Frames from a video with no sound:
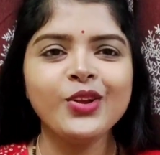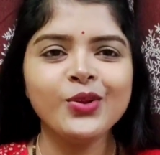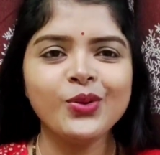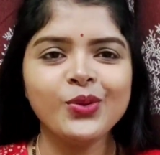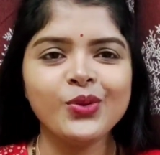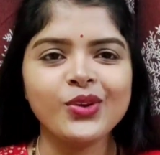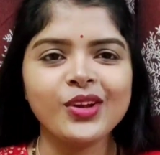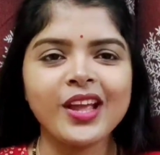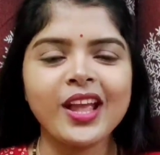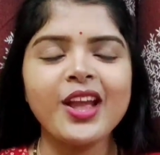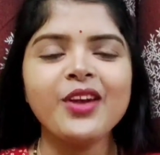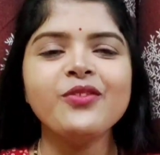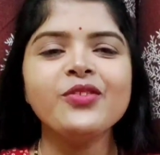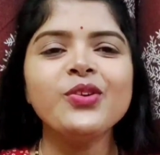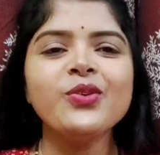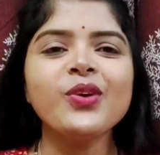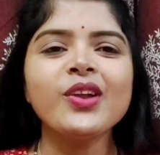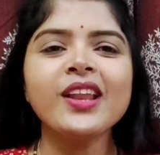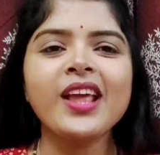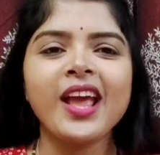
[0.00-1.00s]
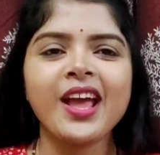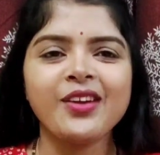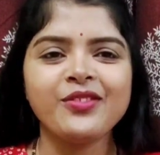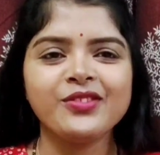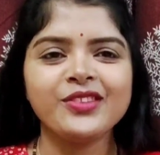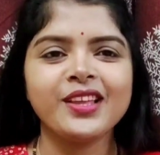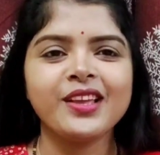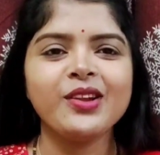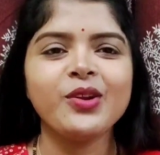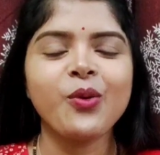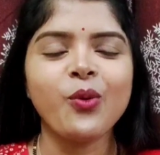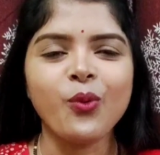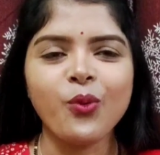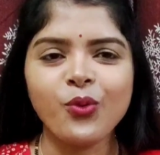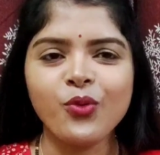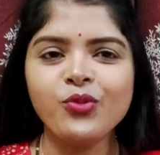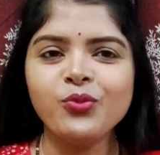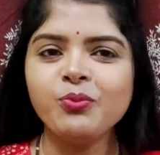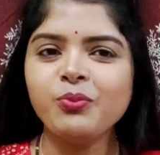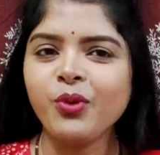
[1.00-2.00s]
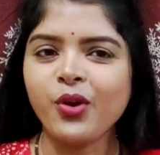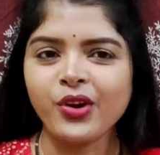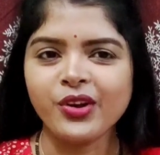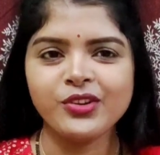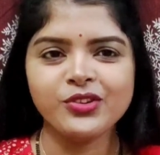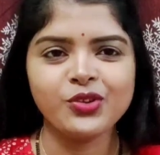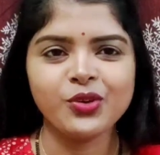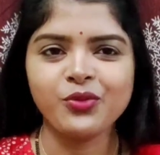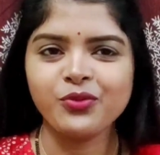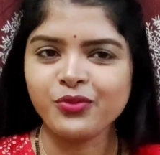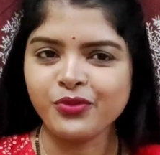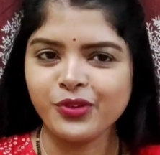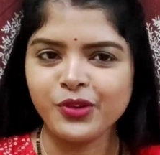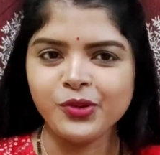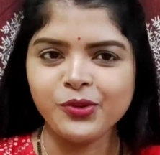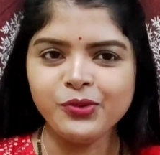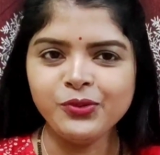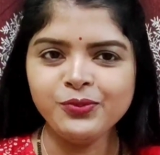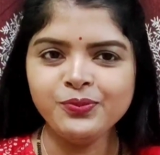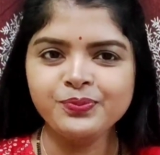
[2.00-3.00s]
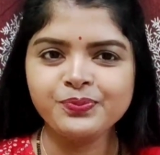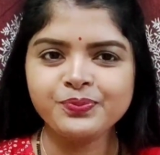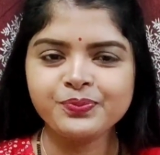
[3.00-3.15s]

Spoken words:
Look, everyone have their own point of view,